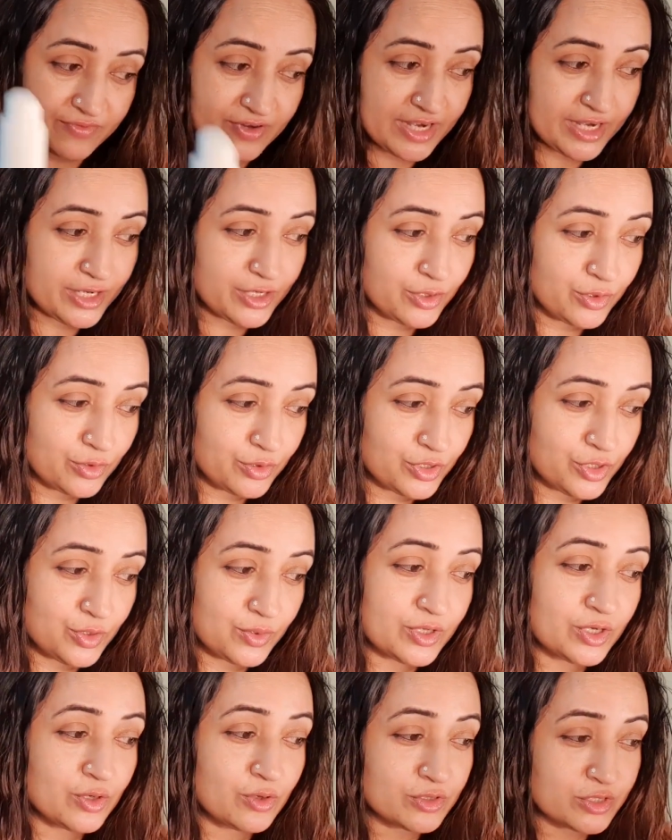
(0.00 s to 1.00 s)
Very good. You
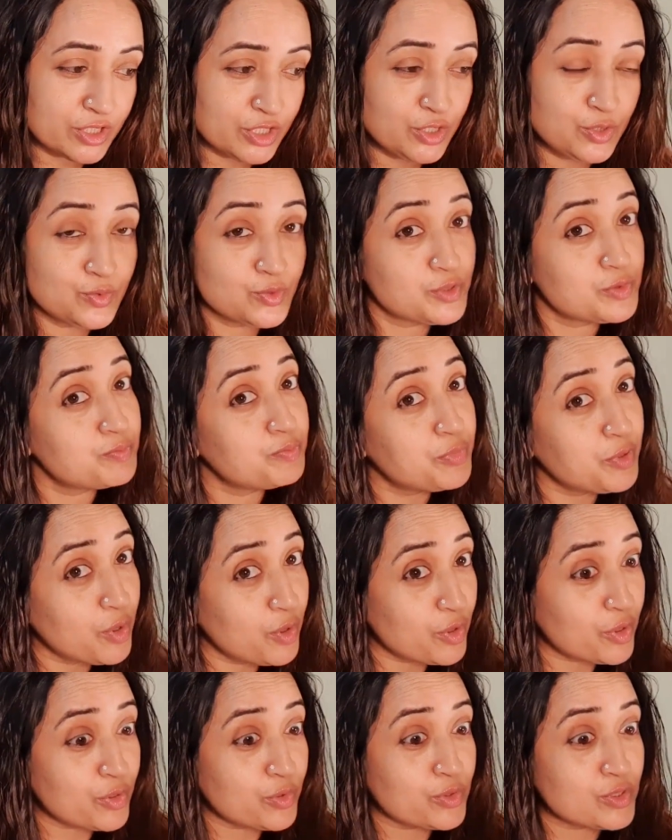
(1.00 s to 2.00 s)
can also use
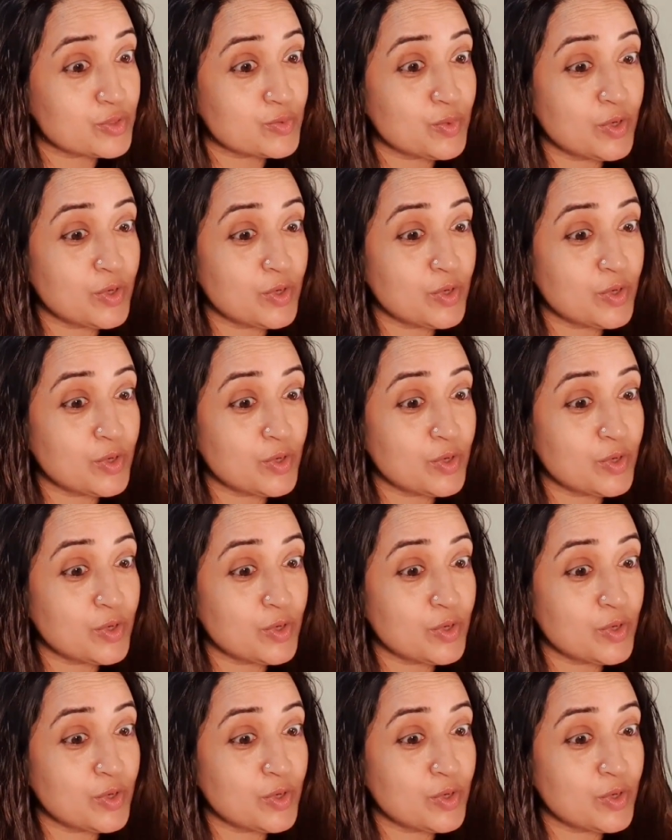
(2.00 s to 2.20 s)
pure rose